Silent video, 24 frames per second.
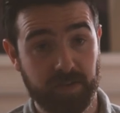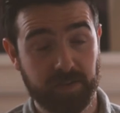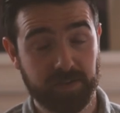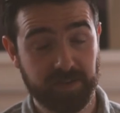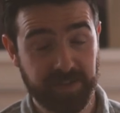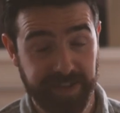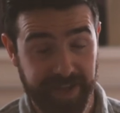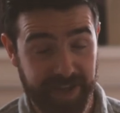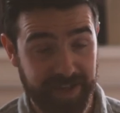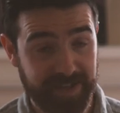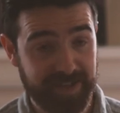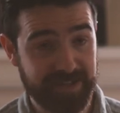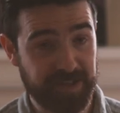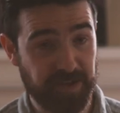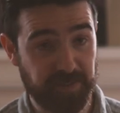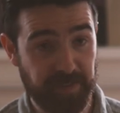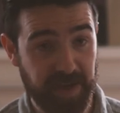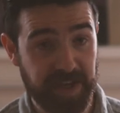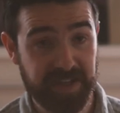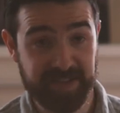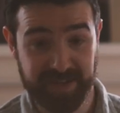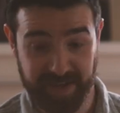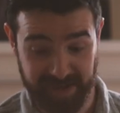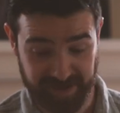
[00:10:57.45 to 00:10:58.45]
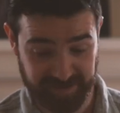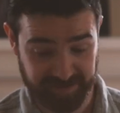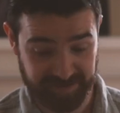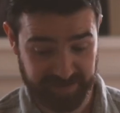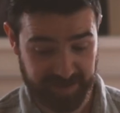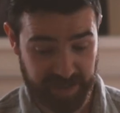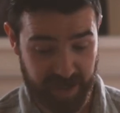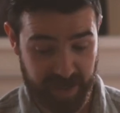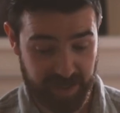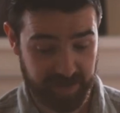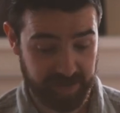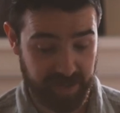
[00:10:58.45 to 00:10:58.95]
That is amazing.
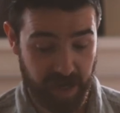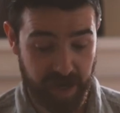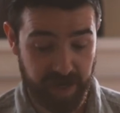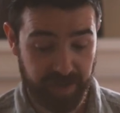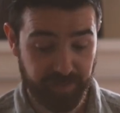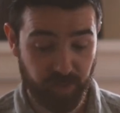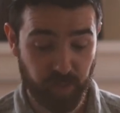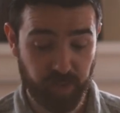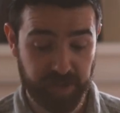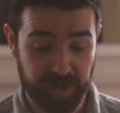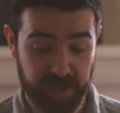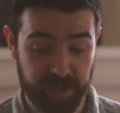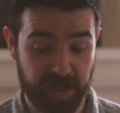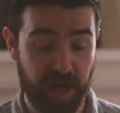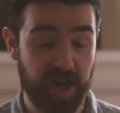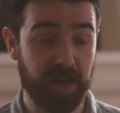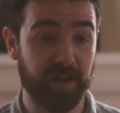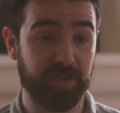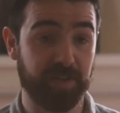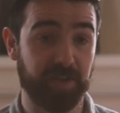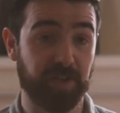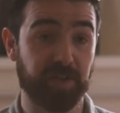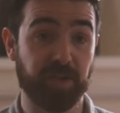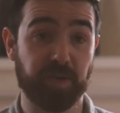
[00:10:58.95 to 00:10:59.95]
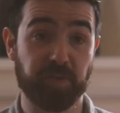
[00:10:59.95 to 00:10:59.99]
Not, not everyone can hire their